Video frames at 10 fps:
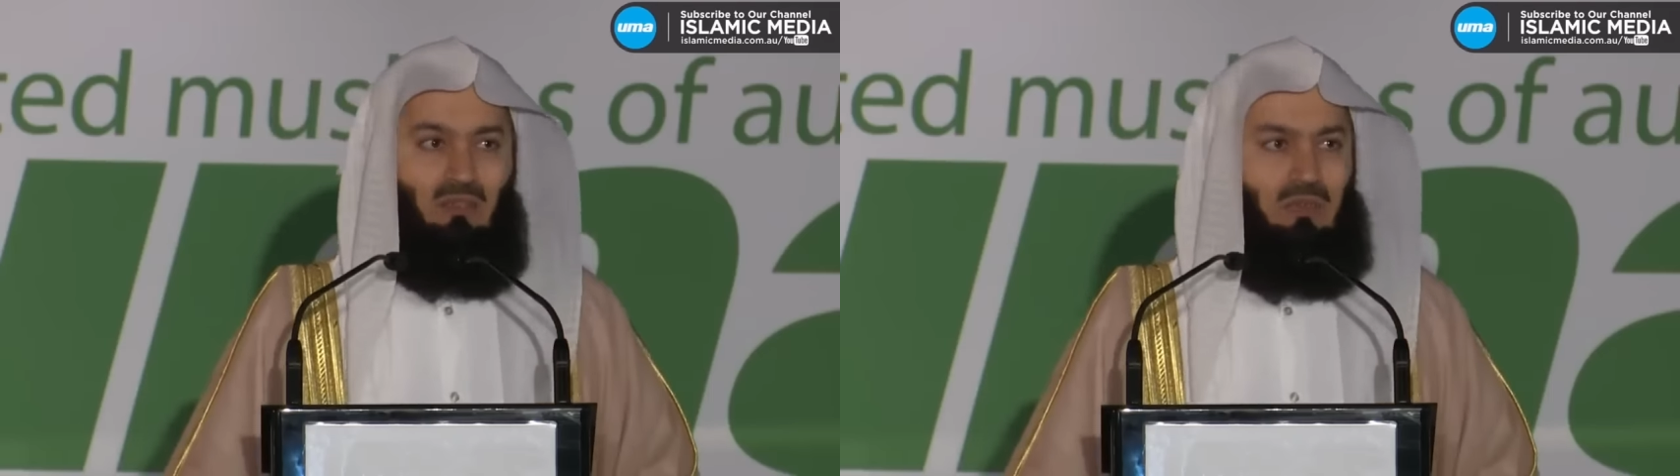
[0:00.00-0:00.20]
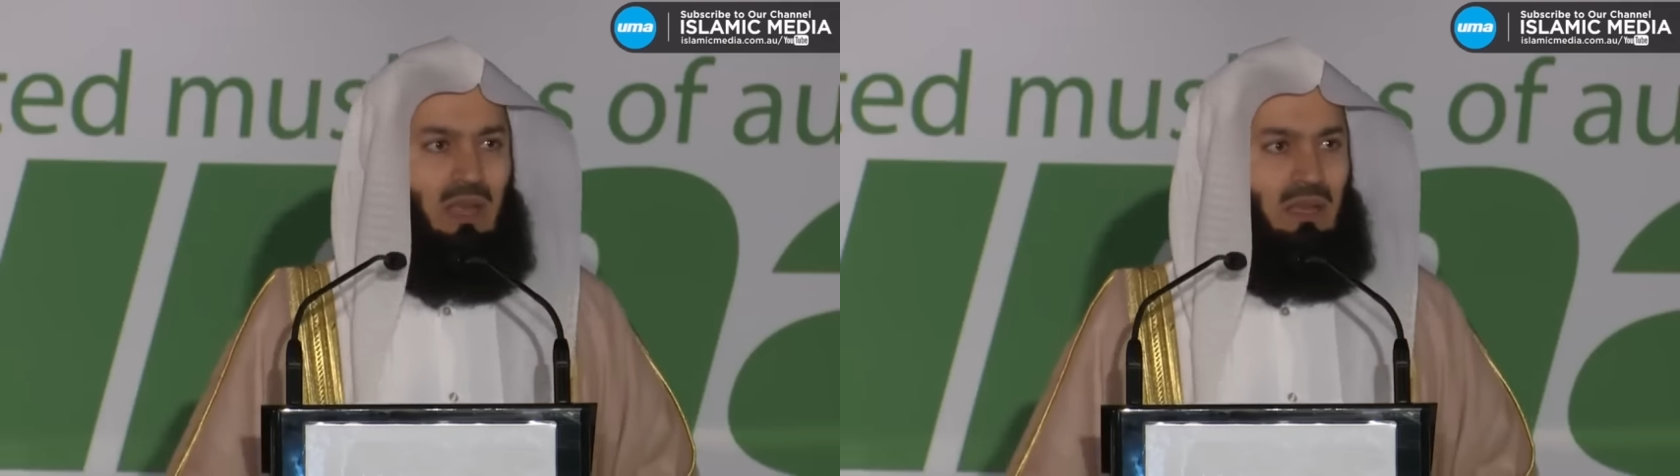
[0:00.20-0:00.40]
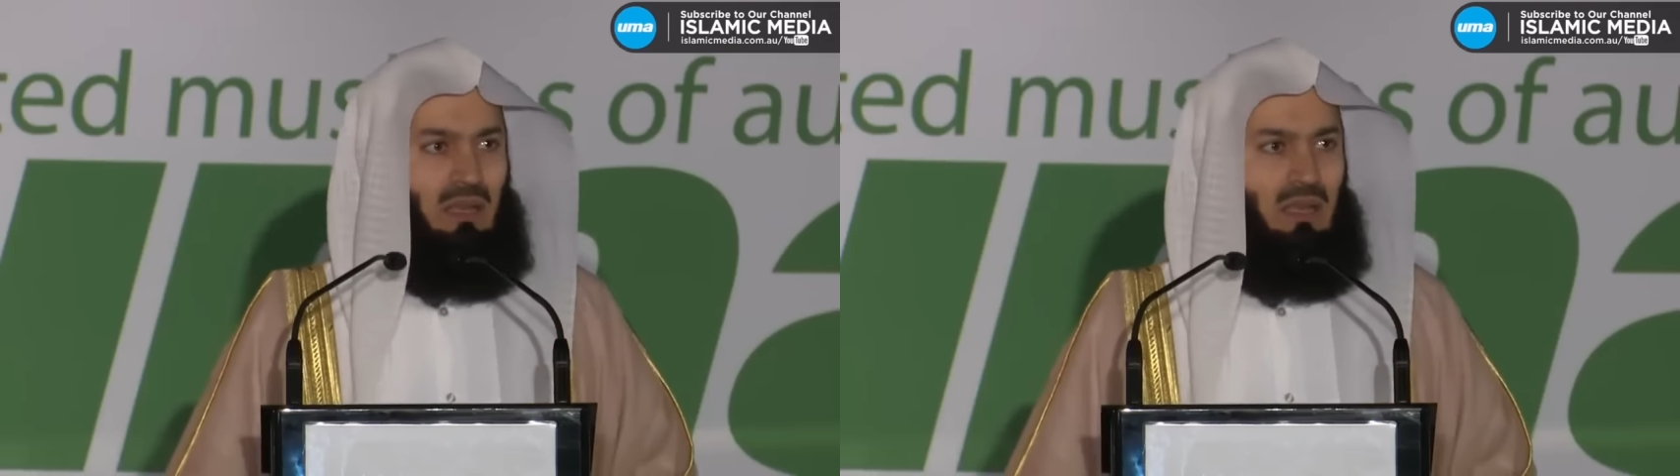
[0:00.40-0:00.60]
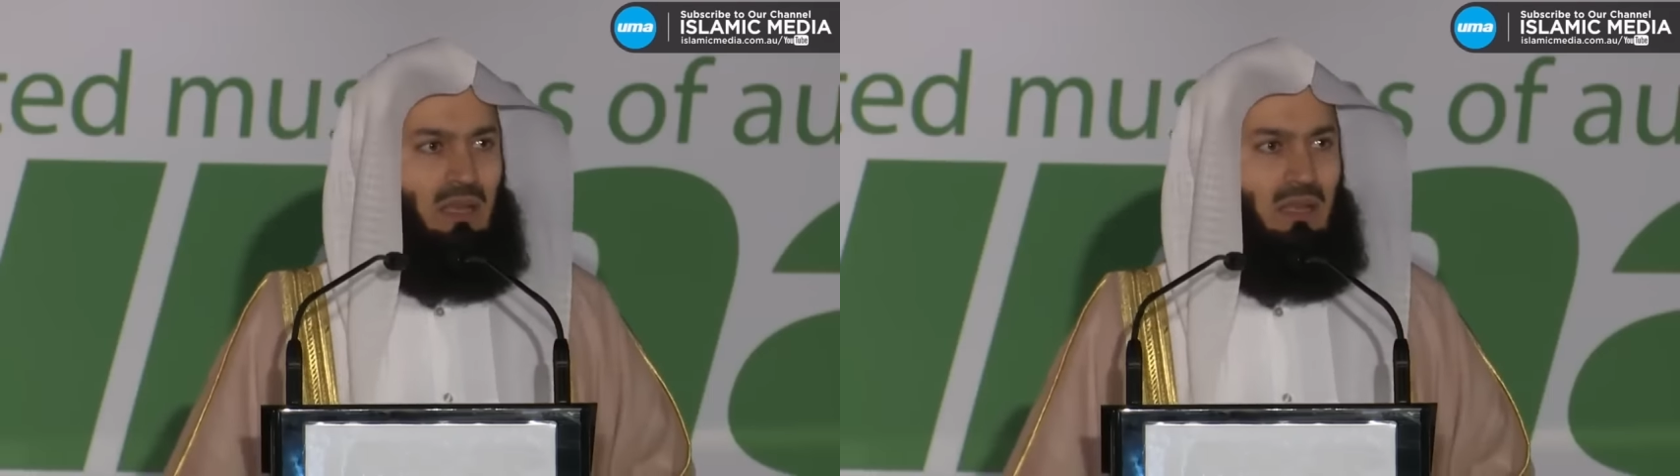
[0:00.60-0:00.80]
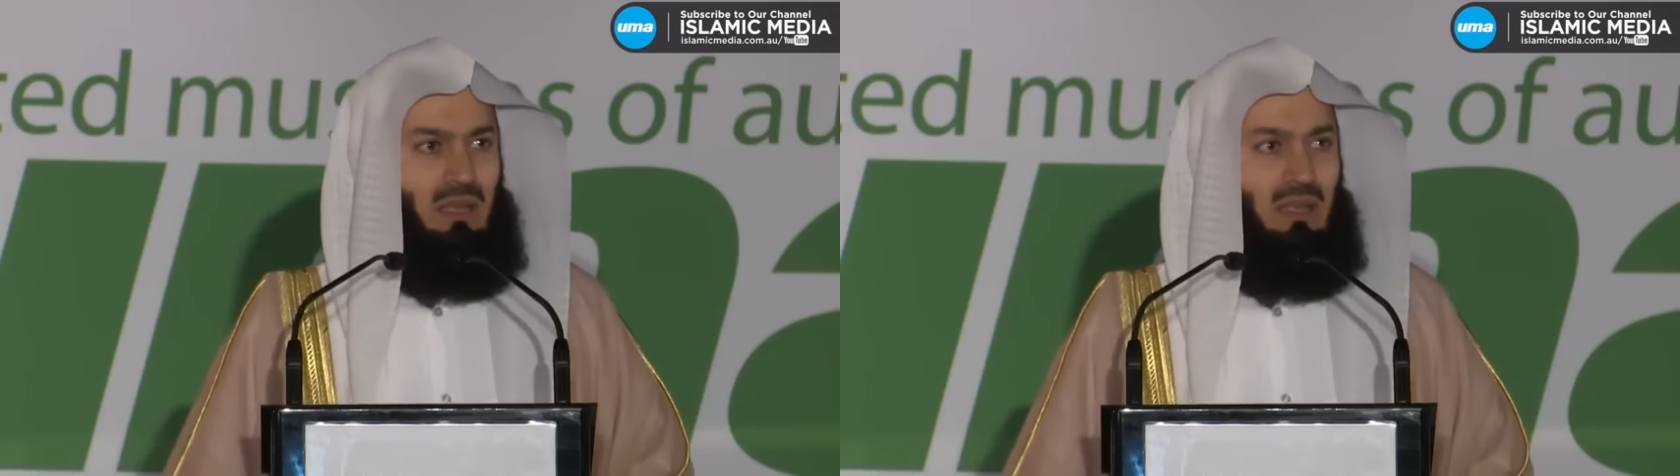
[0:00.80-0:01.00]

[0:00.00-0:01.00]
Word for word: Subhanallah.